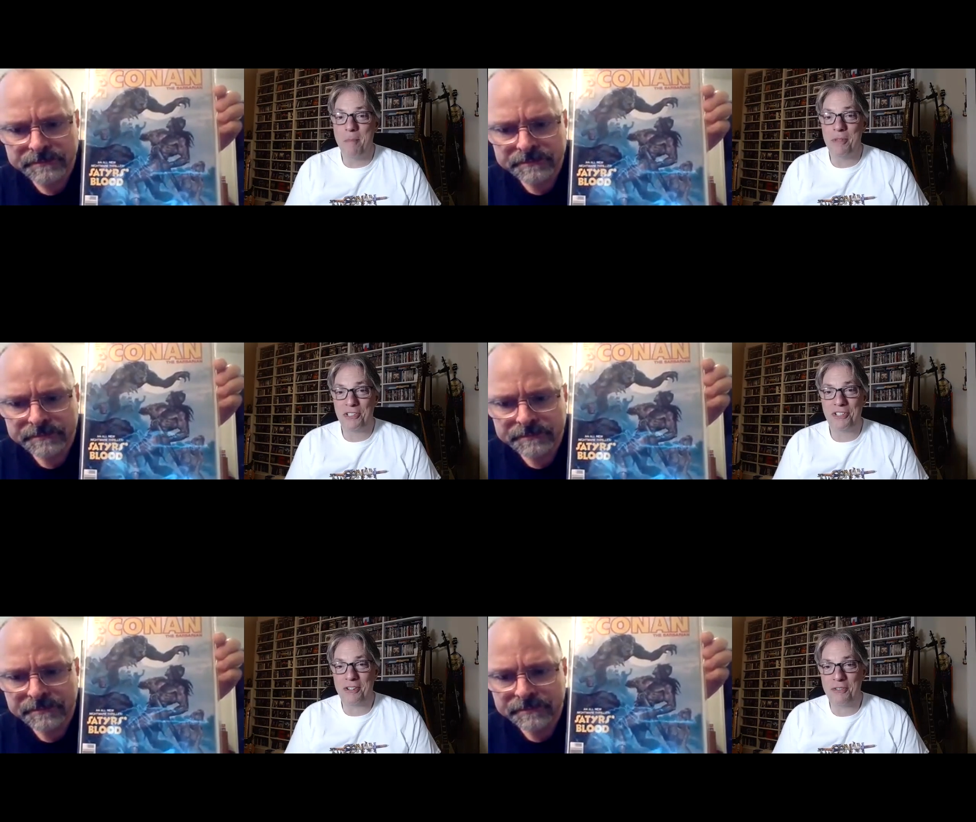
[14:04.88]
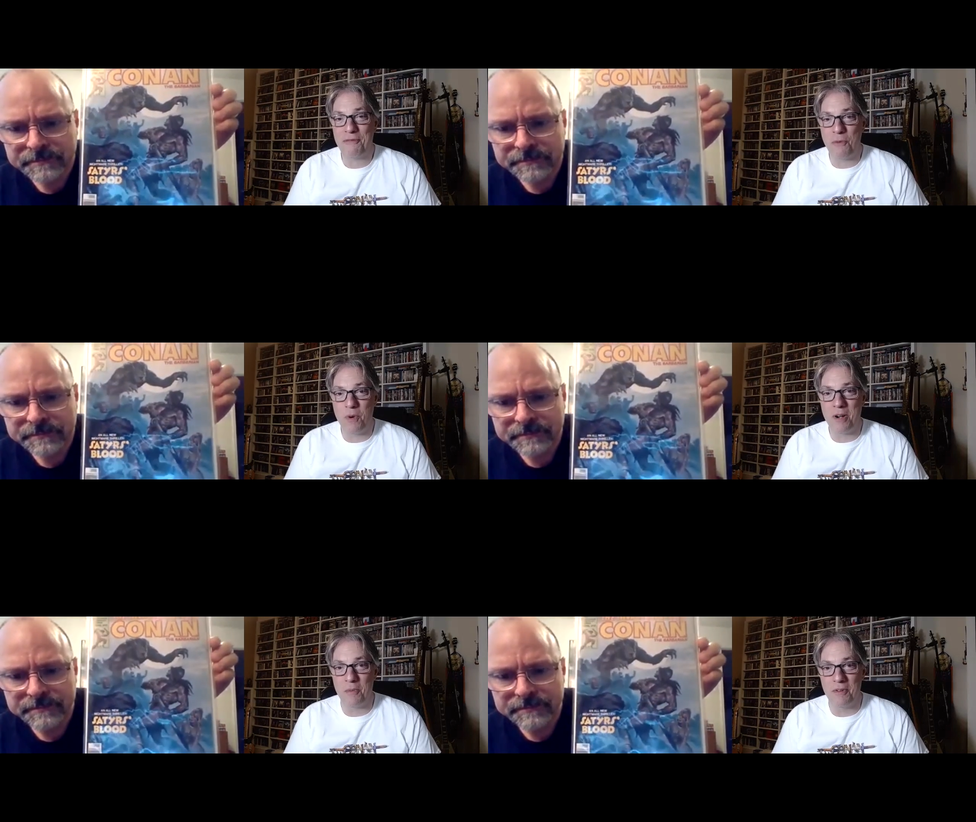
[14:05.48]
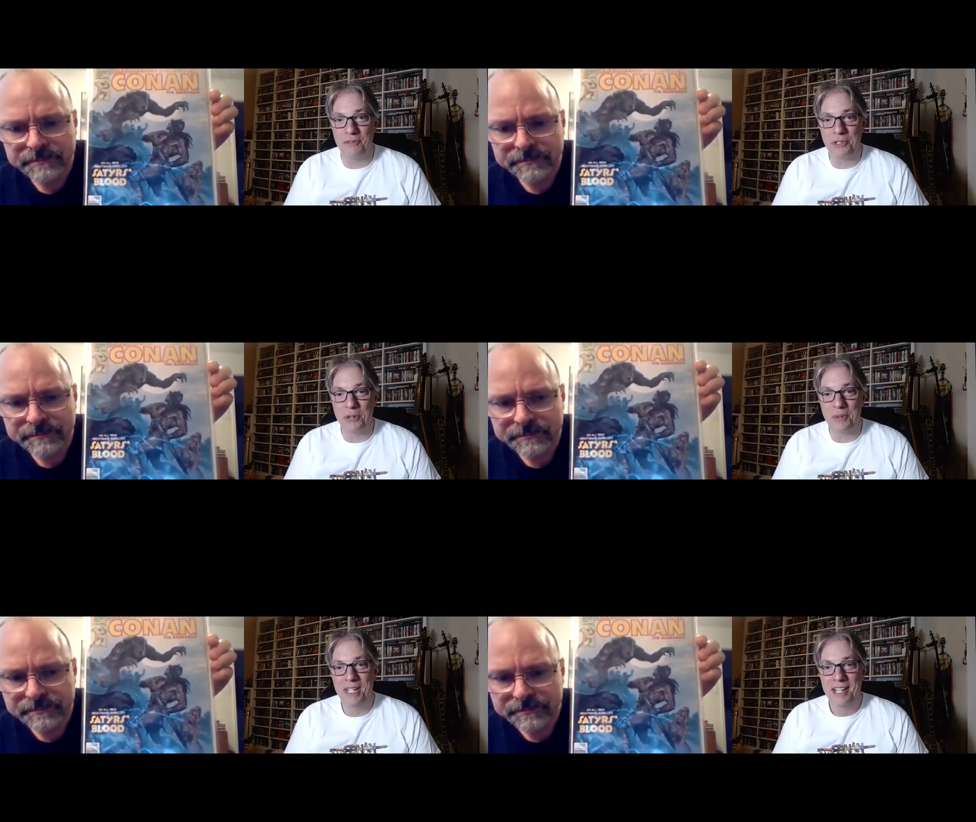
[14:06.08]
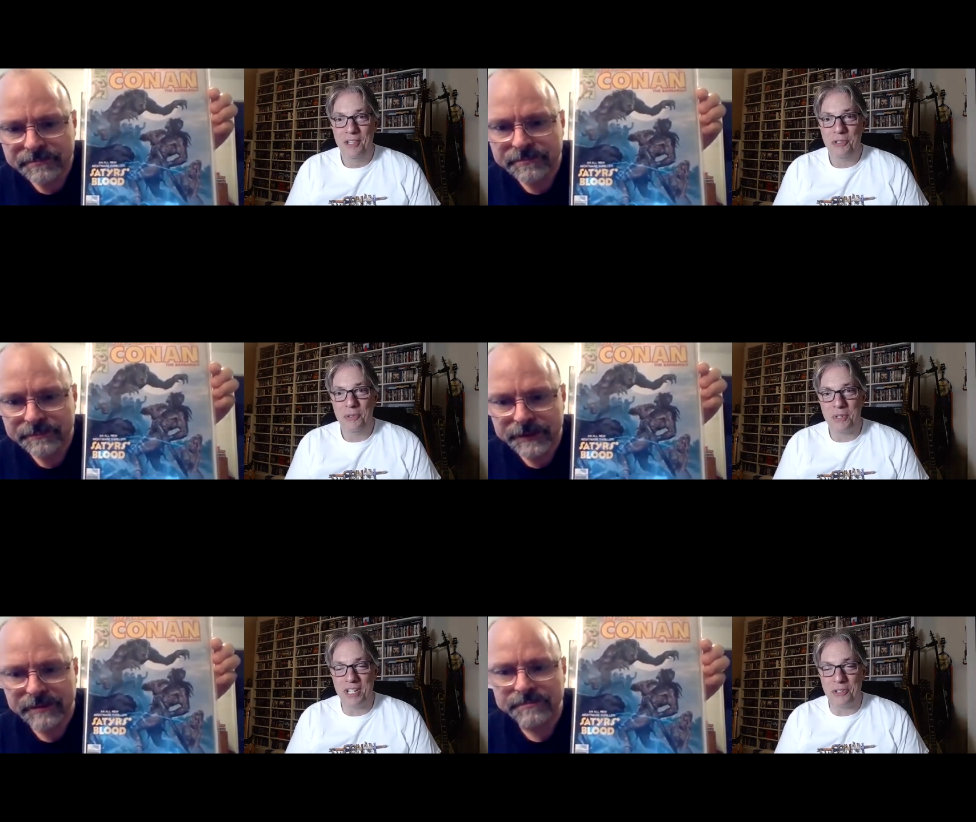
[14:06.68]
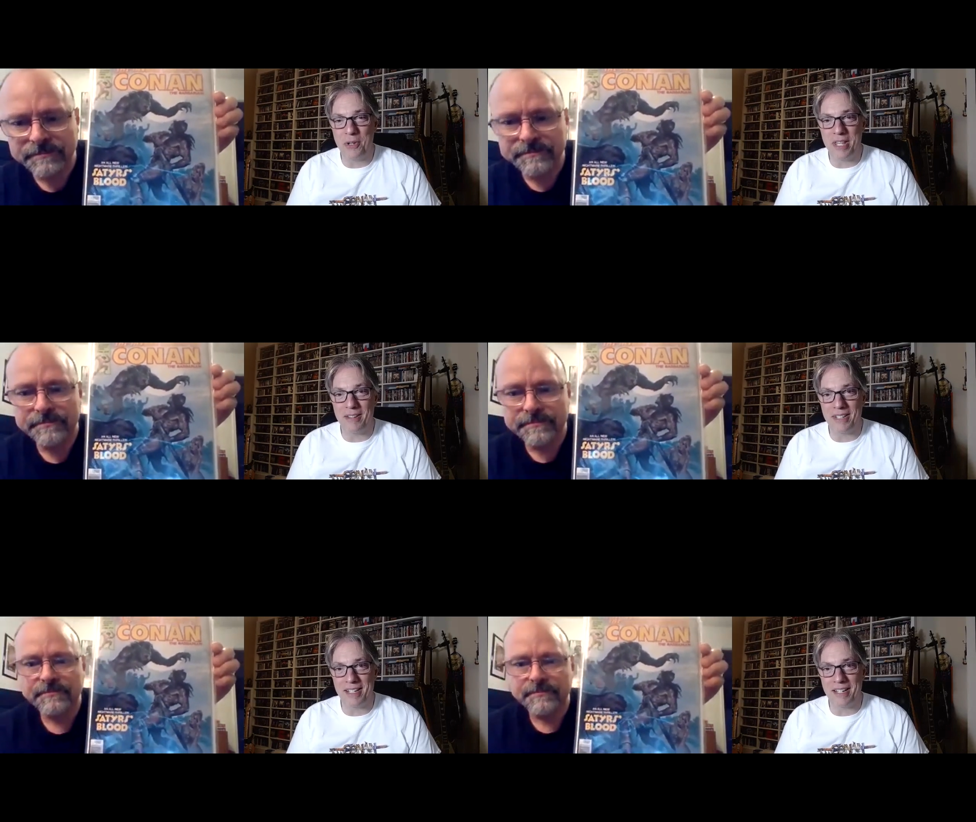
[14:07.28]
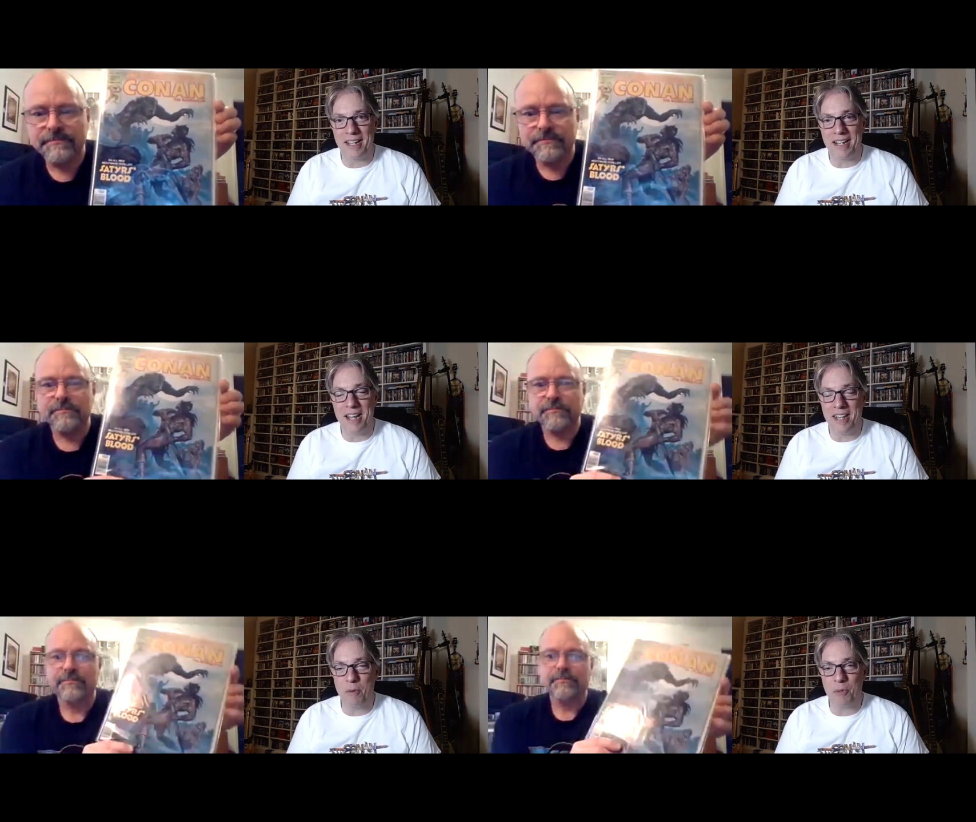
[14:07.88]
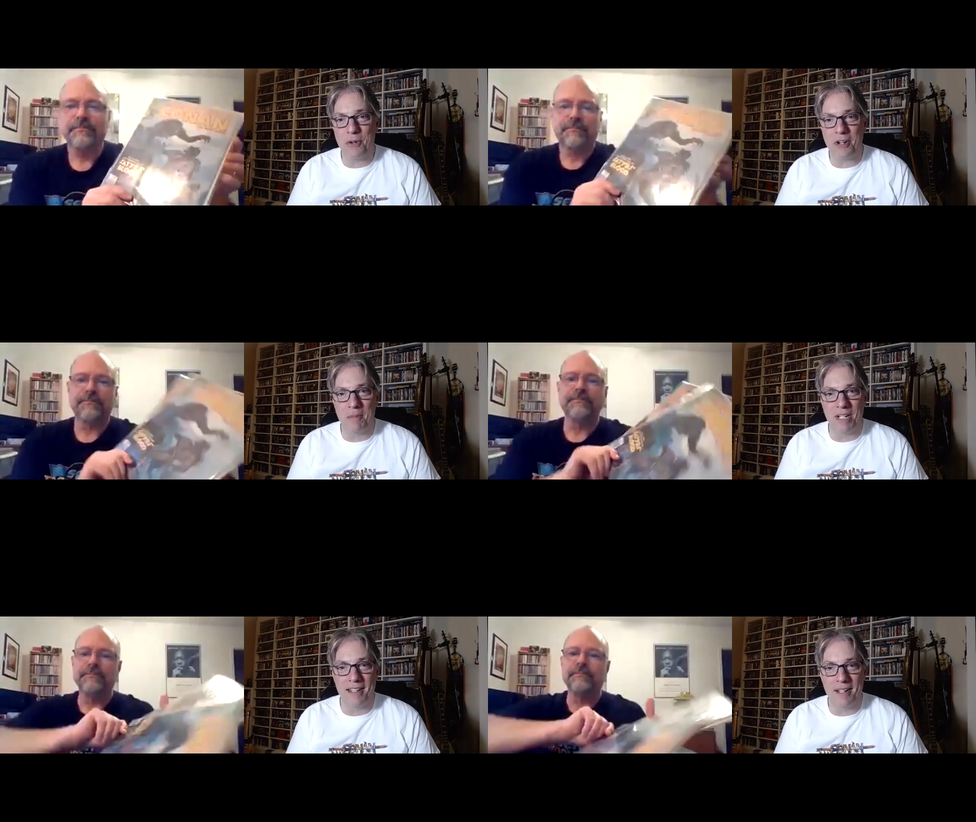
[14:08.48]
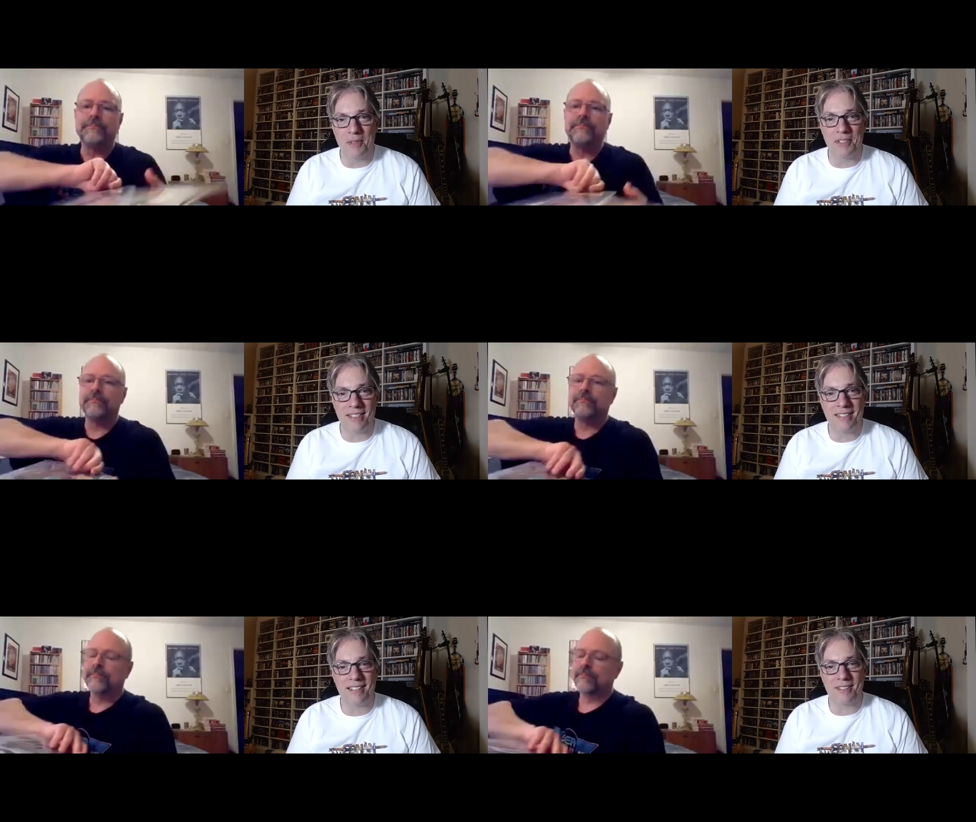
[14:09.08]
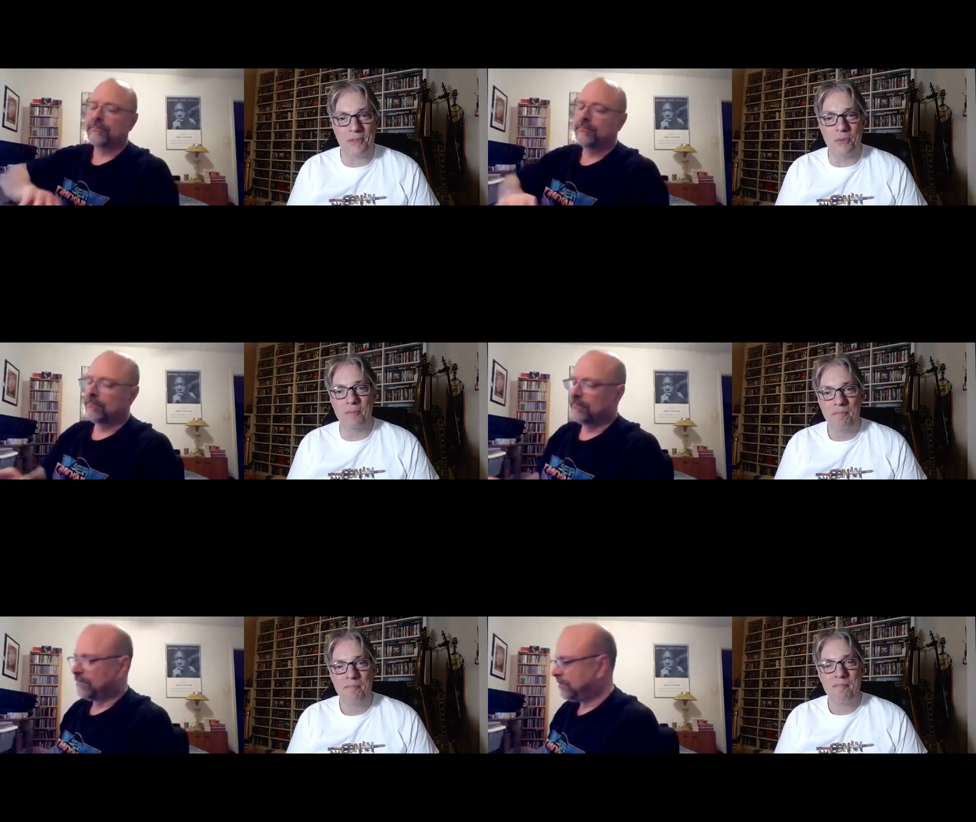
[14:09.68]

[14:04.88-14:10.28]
Speaker 1: I'm a sucker for werewolves. So as soon as I saw that, I was like, yeah, now, now we're talking my language. That's, that's cool.